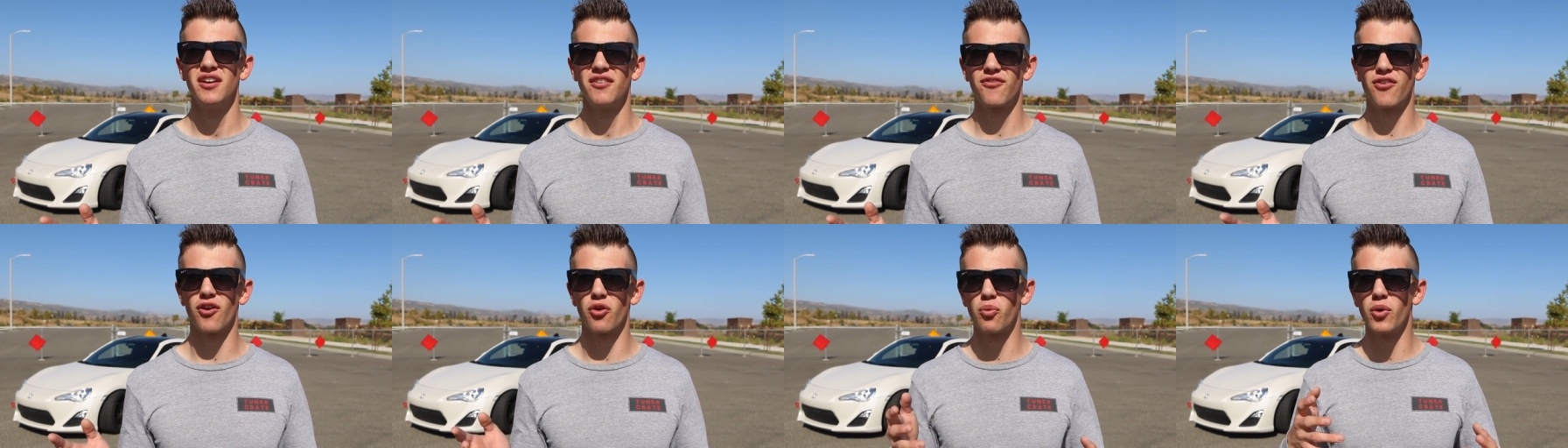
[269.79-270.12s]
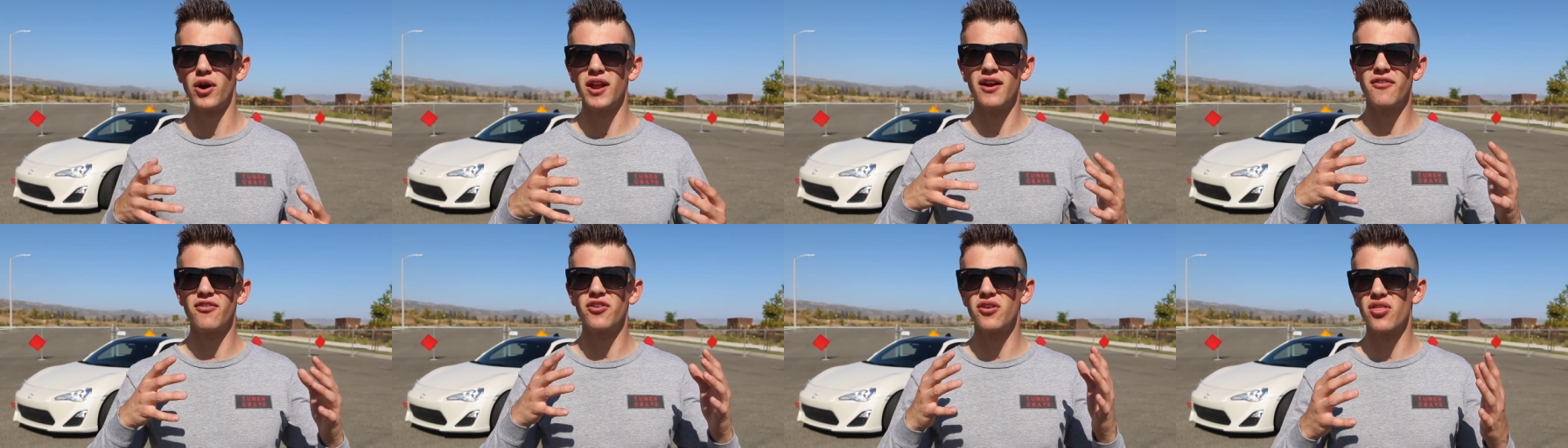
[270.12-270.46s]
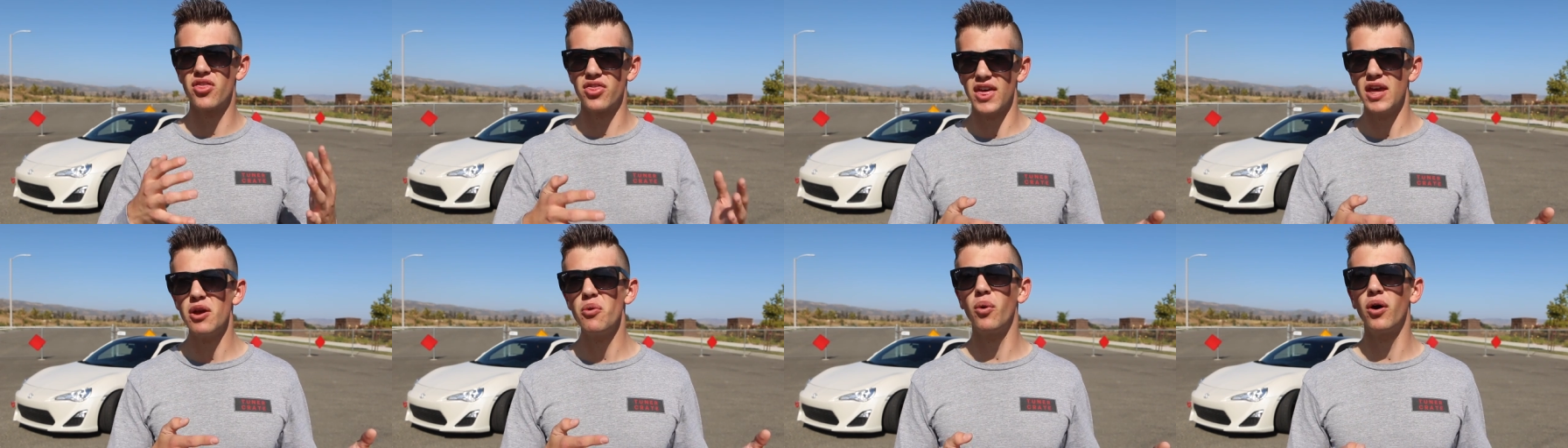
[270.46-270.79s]
for whatever
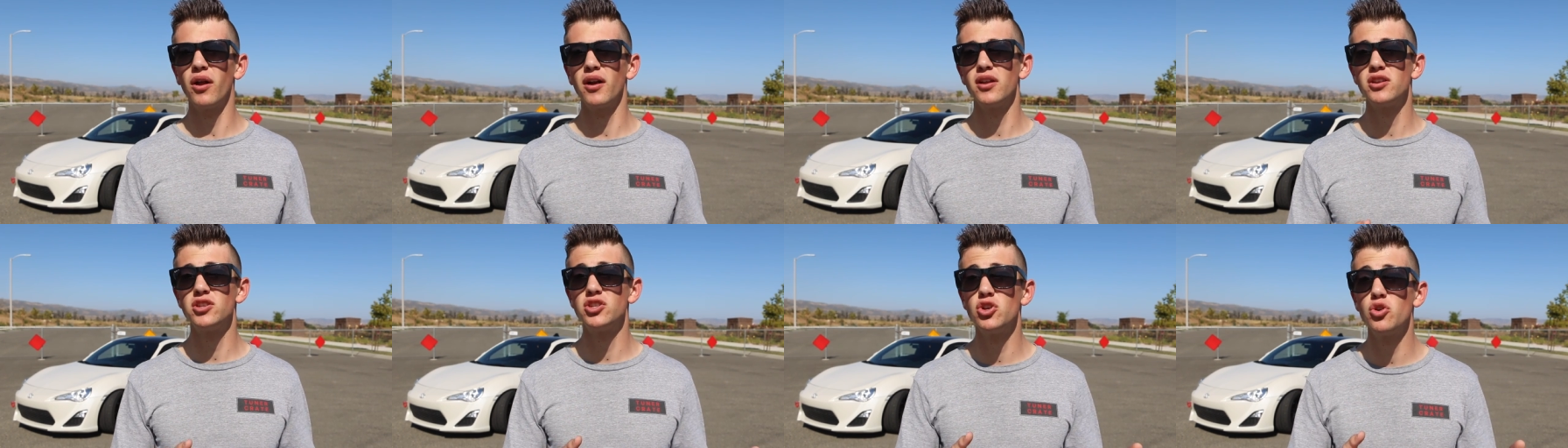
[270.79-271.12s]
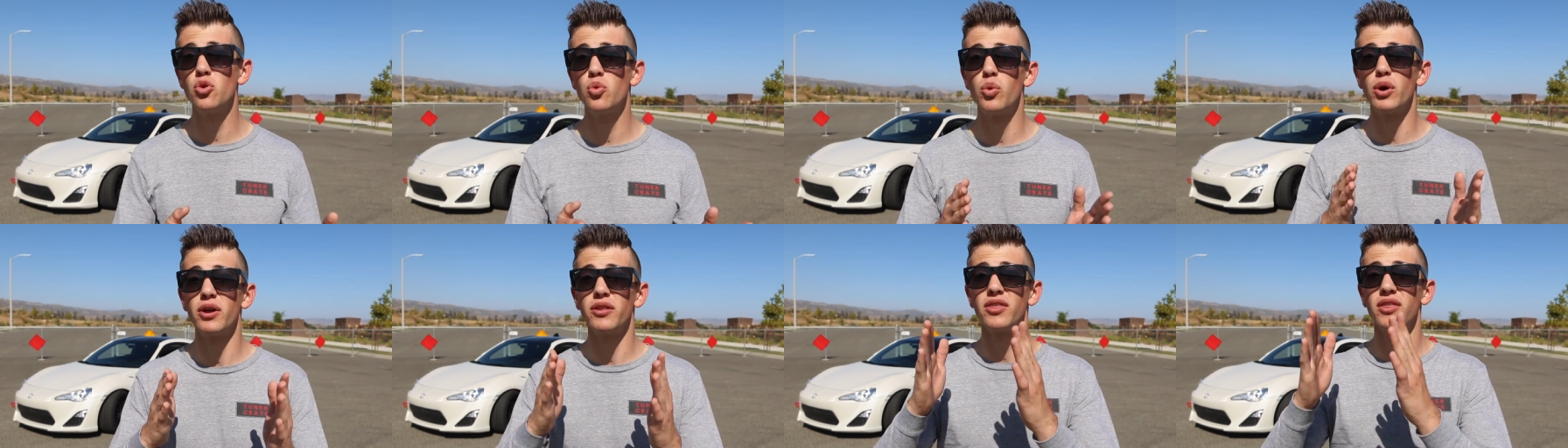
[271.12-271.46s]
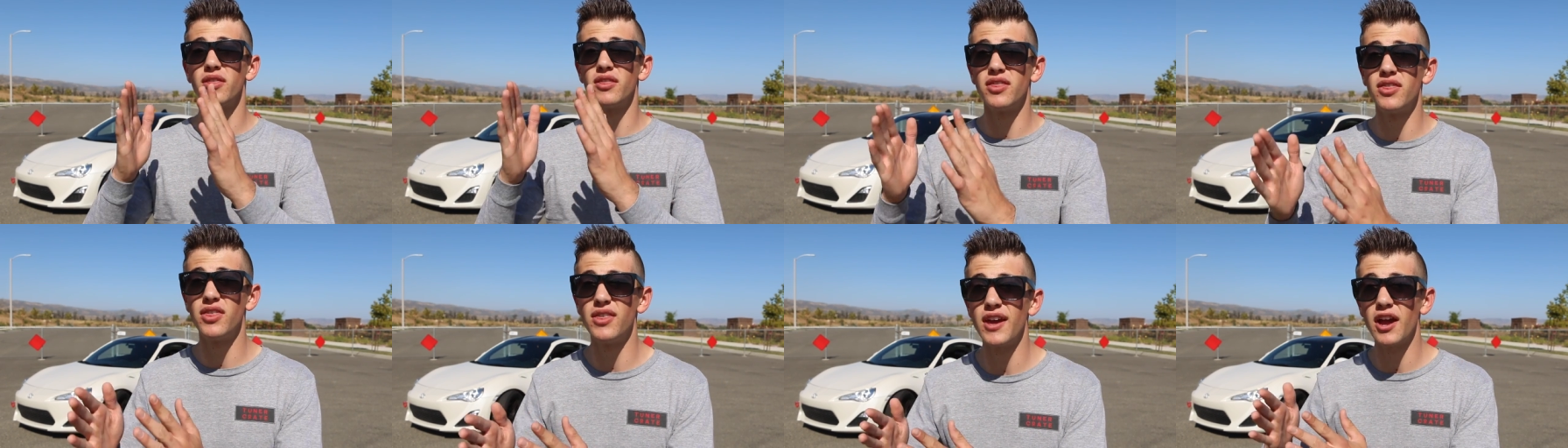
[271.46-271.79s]
they want to do with
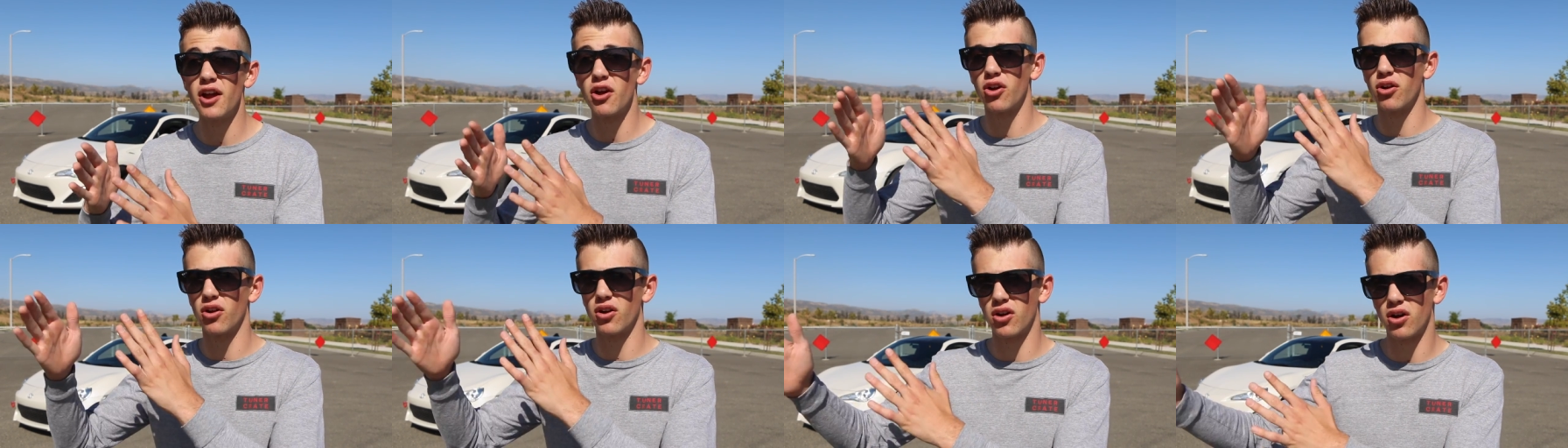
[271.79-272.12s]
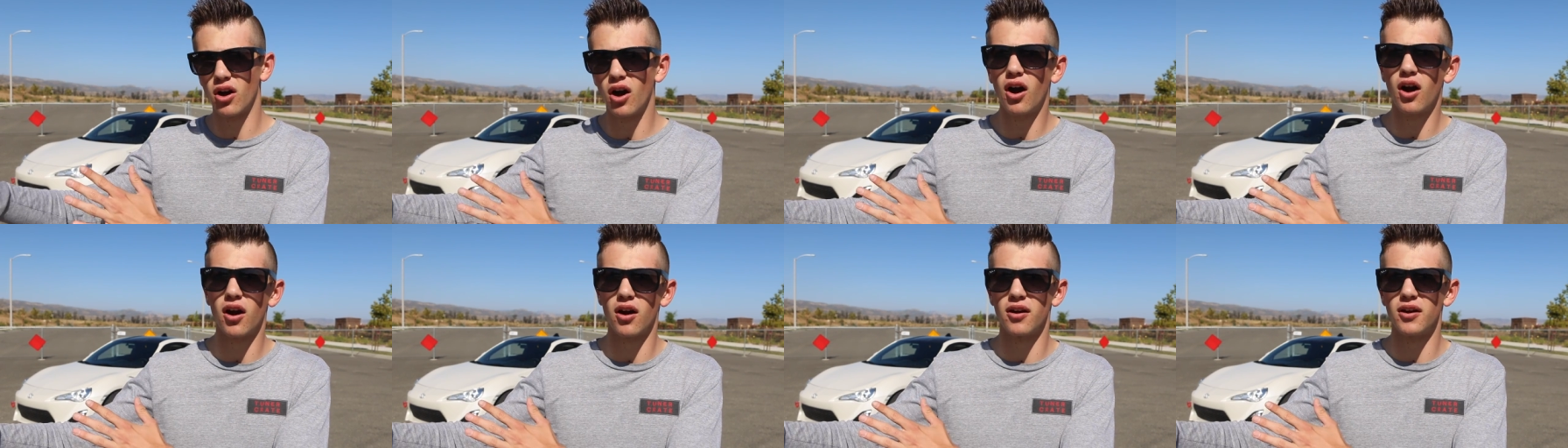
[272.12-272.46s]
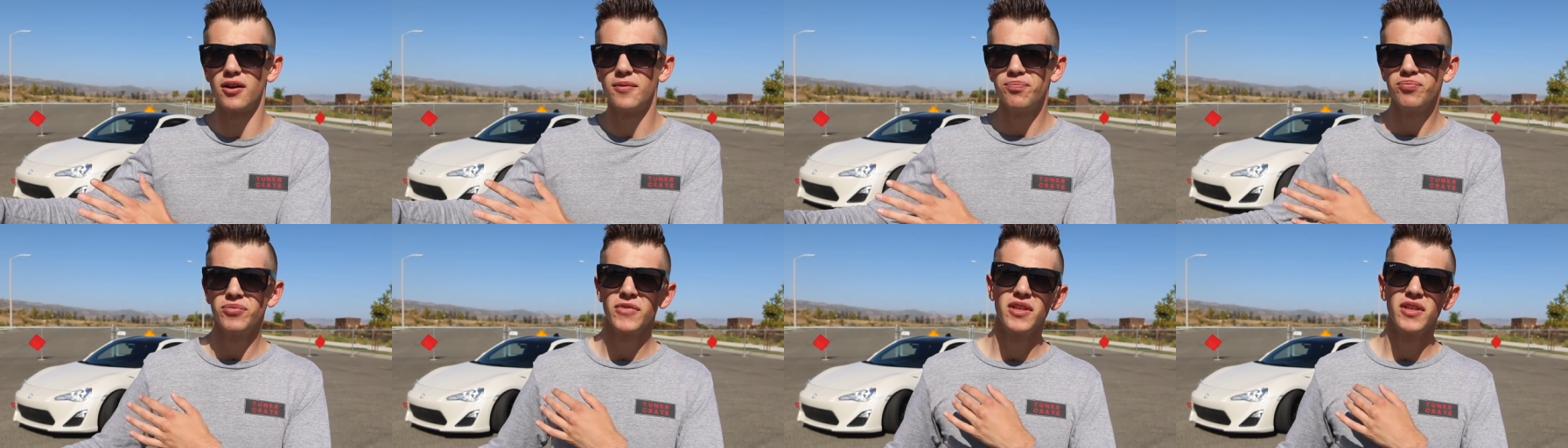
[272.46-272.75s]
their car.